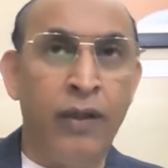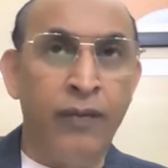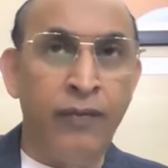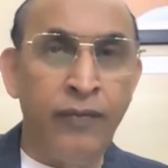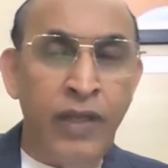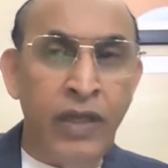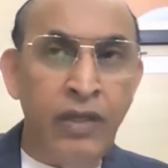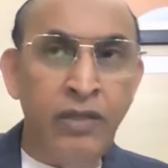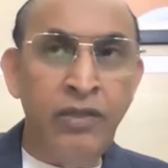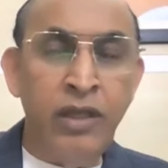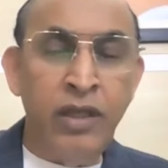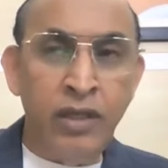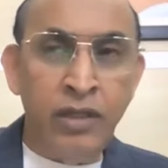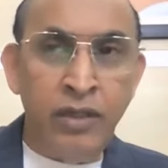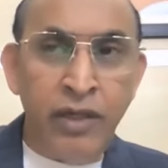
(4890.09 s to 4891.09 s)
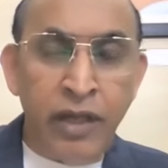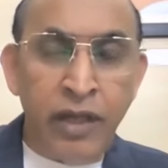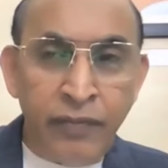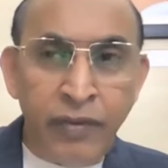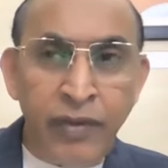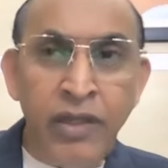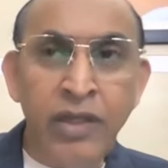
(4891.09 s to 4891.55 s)
there is
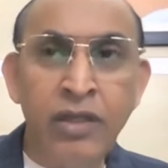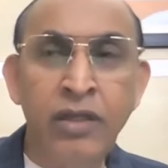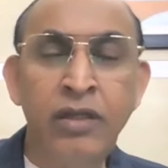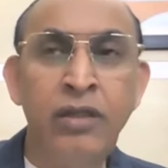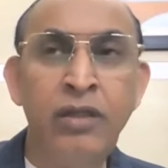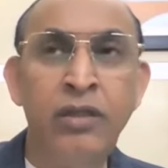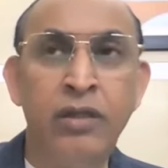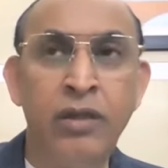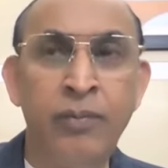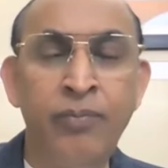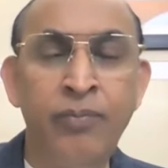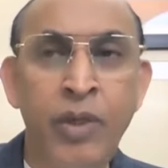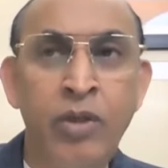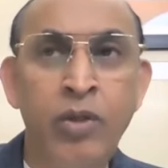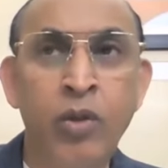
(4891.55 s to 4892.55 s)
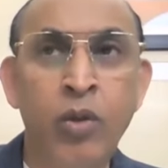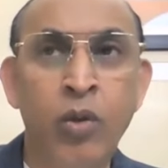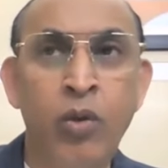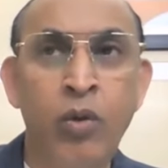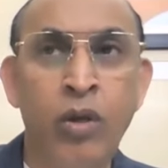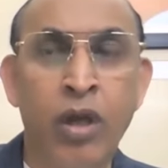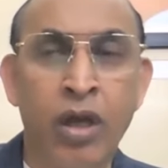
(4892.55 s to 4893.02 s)
definitely a big
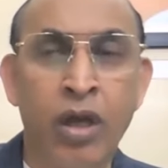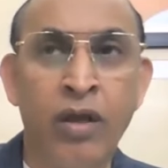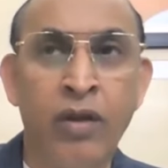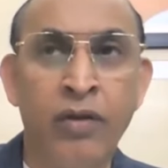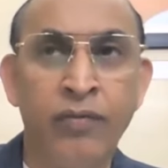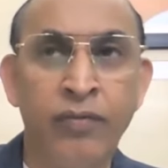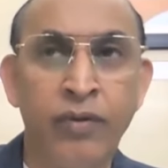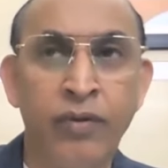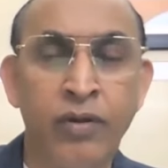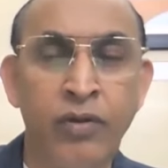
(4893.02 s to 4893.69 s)
role of